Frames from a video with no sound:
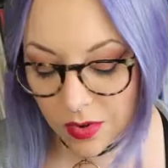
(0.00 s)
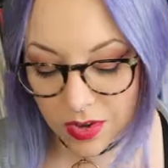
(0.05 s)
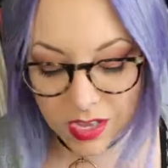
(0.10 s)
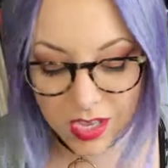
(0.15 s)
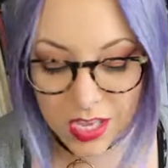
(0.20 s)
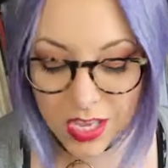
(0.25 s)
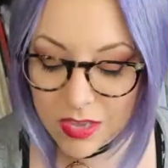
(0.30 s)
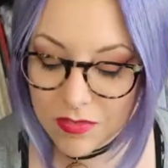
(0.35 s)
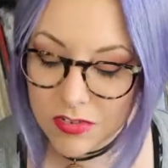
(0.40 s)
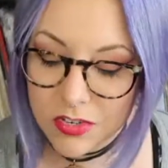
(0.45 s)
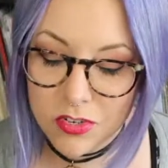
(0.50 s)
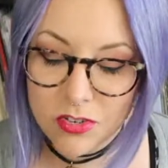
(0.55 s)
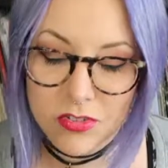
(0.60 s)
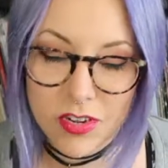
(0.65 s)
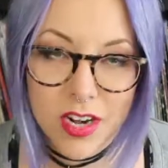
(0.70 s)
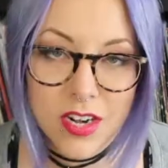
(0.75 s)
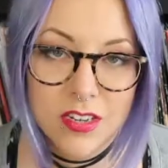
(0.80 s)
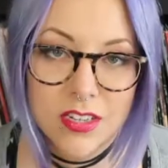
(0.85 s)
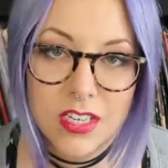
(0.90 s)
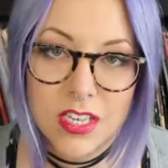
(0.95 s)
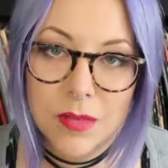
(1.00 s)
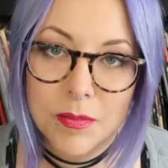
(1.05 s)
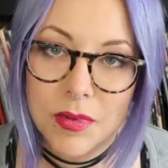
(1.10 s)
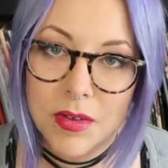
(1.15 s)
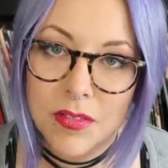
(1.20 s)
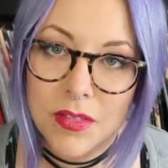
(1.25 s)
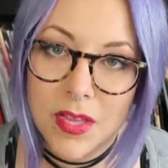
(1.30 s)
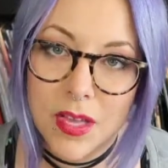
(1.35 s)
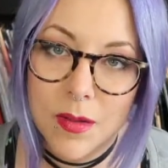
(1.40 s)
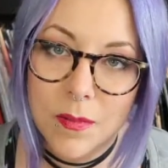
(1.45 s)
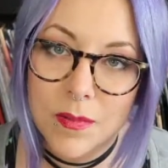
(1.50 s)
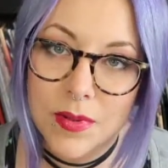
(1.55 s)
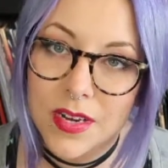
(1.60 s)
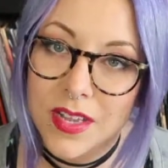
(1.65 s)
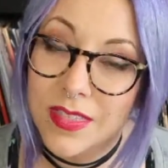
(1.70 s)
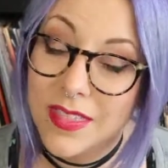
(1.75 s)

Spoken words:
I even tried to email the company